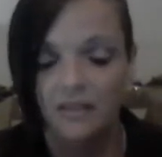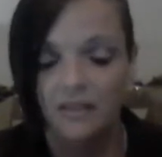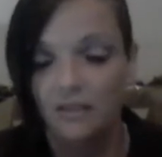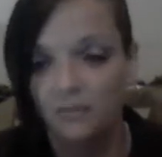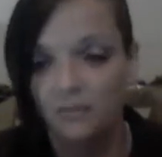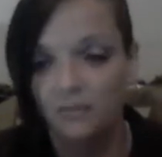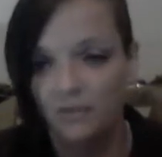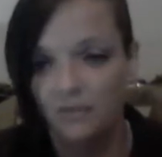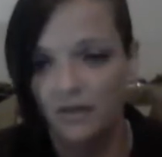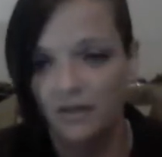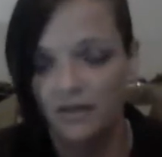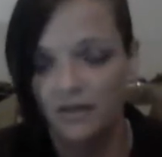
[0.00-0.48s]

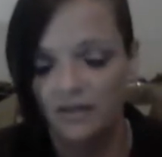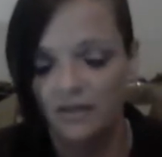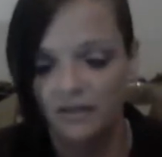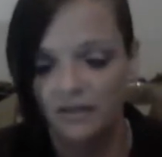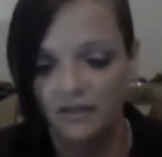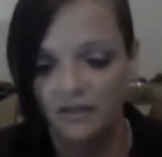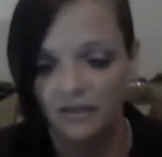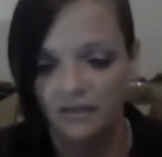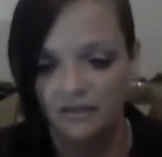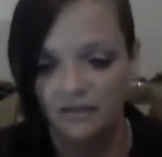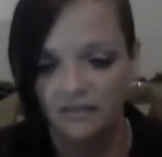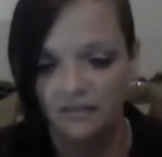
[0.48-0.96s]
anyway,
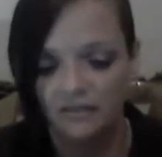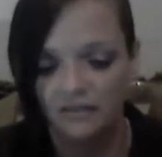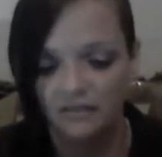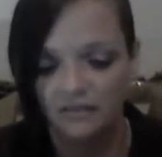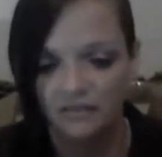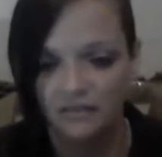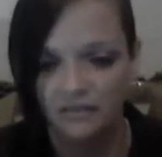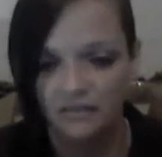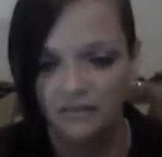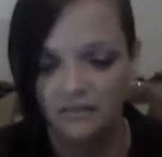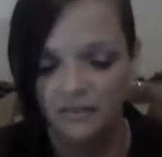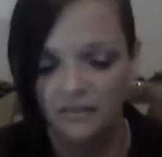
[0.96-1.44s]
uh,
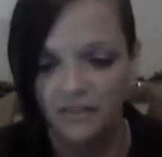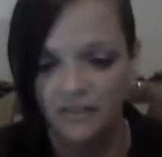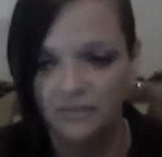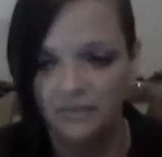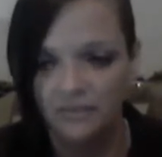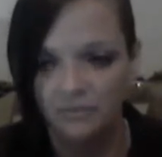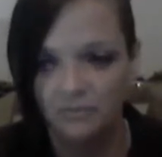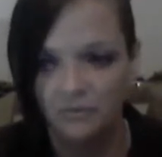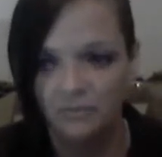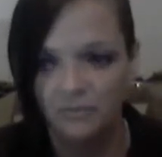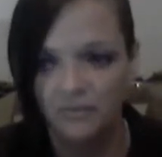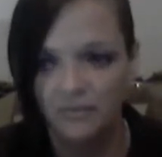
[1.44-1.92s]

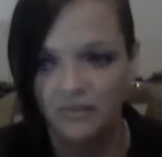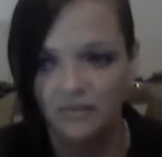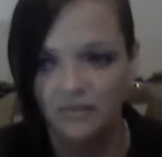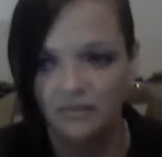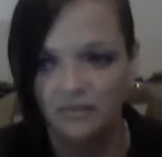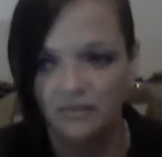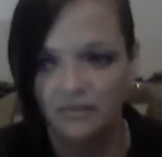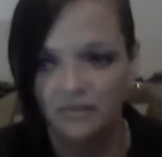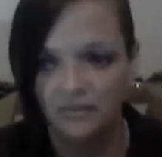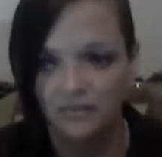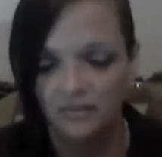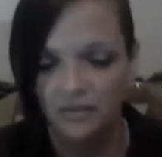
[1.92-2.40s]
these
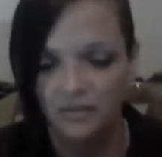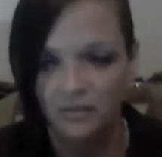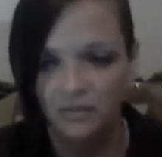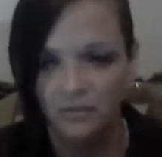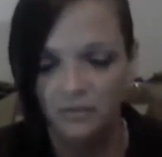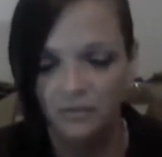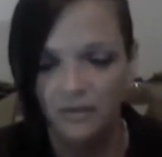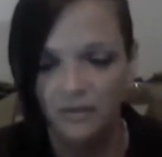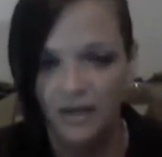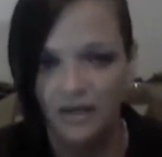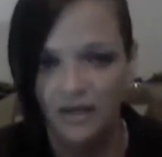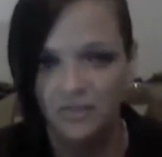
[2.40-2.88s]
women
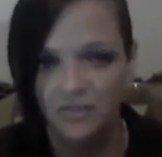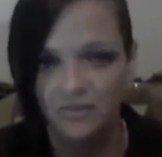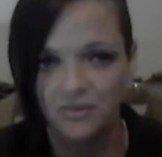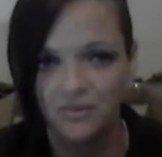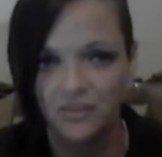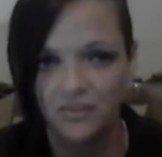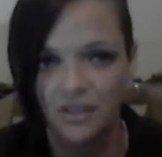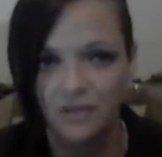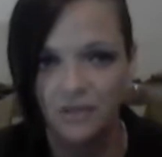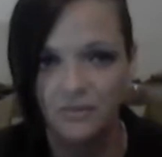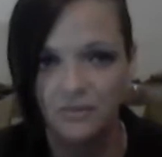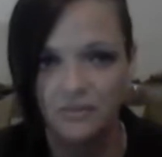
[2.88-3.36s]
who
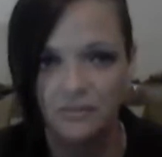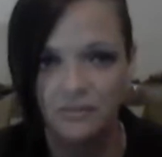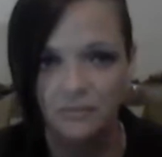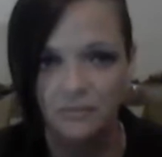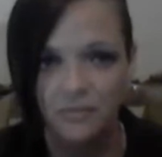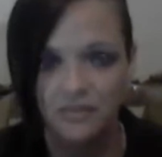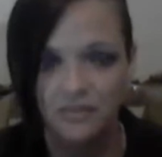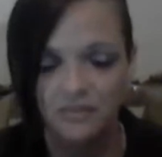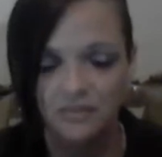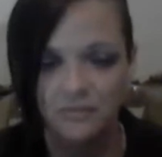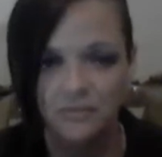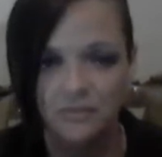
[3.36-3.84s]
actually go to the
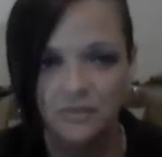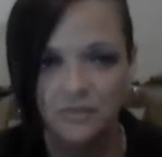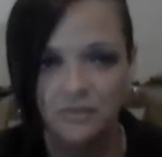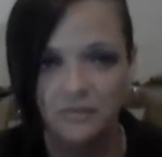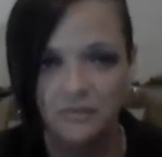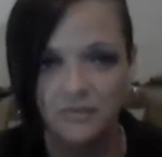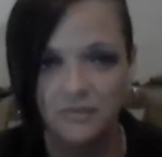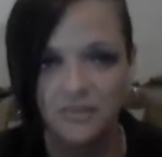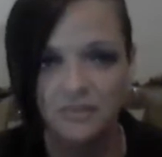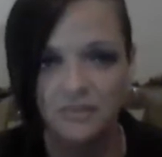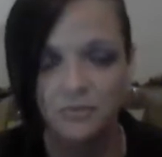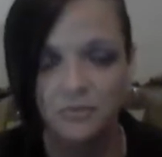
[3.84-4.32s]
Muslim
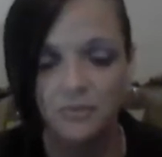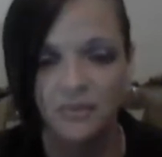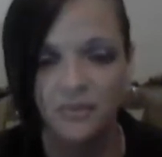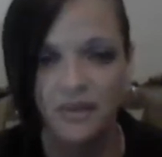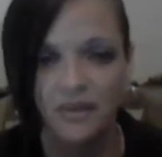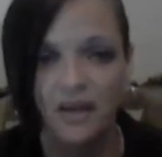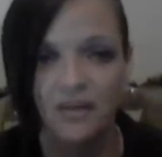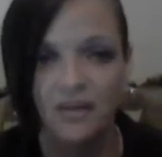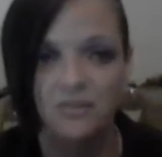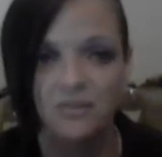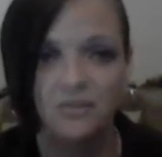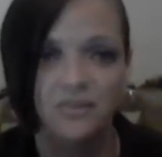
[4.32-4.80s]
services,
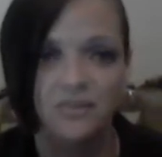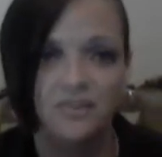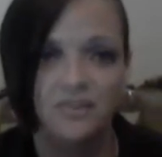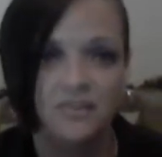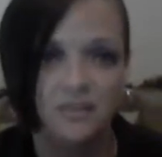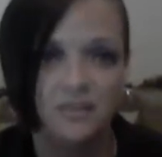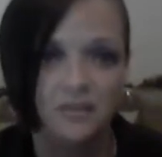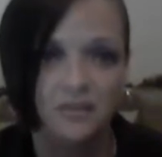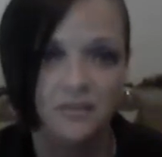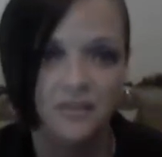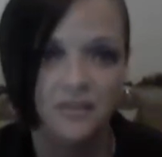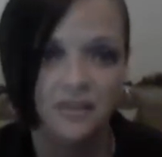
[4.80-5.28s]
we actually
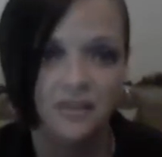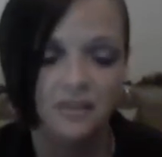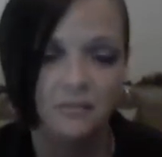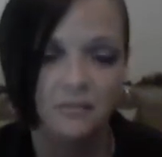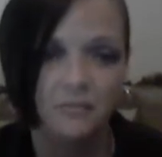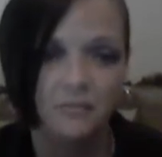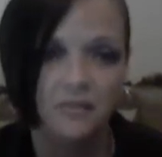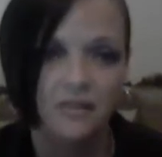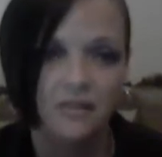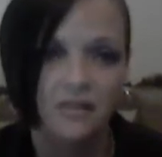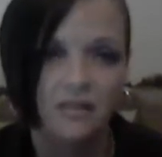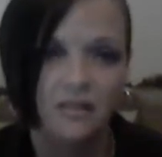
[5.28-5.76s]
saw
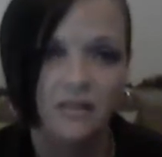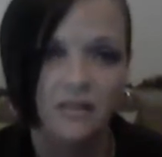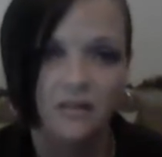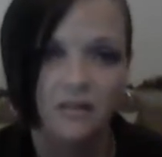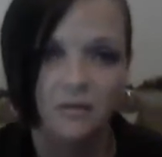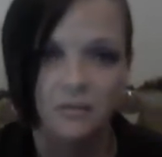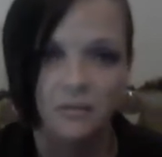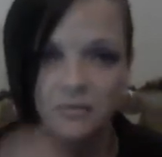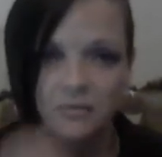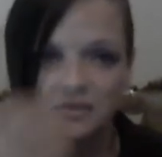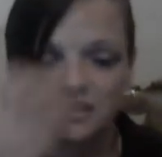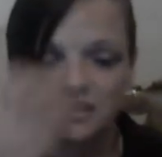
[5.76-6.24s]
them.
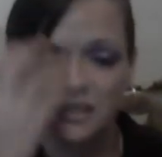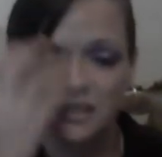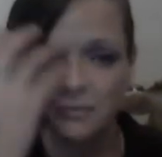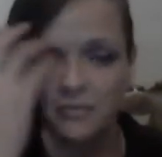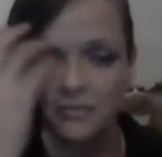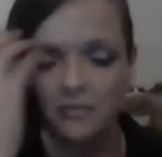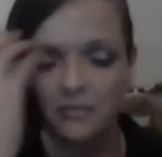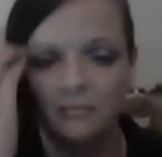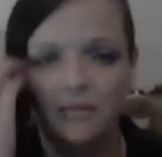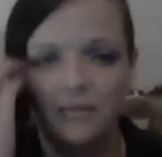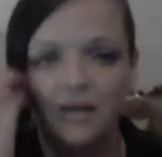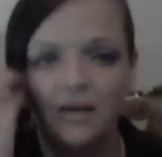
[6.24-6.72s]
We was
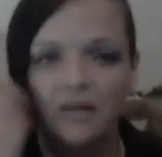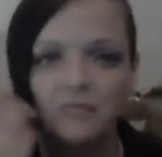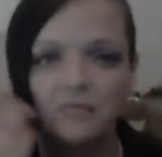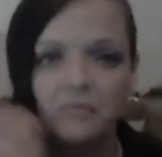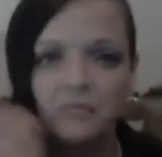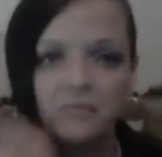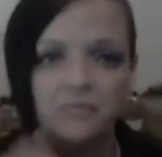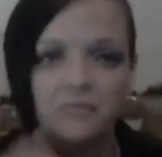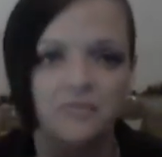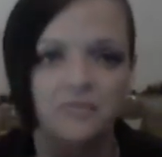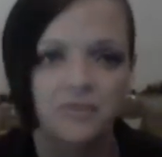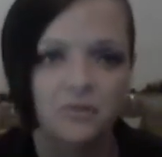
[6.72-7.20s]
coming
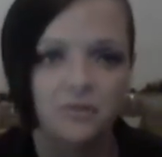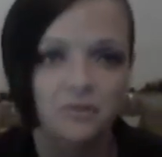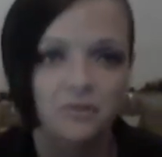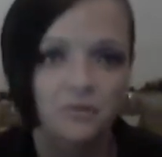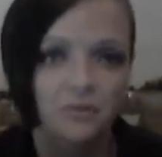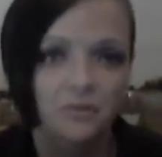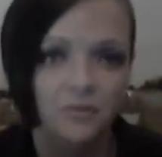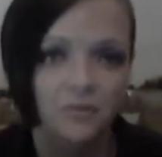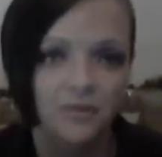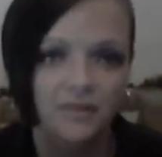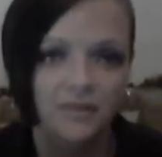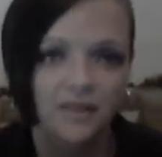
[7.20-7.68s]
back from
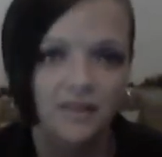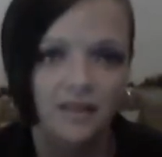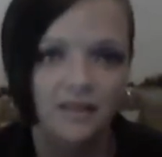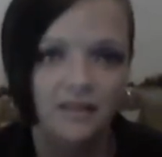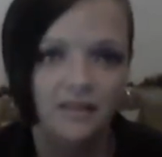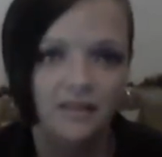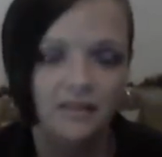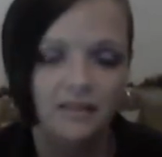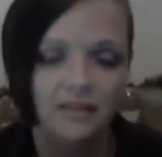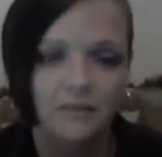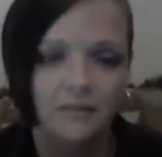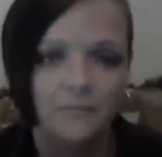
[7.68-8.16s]
school one
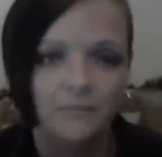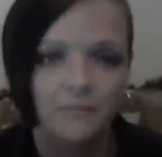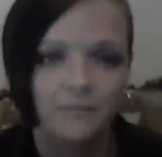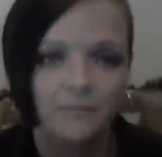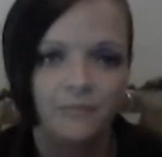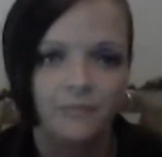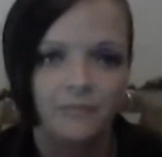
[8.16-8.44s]
day,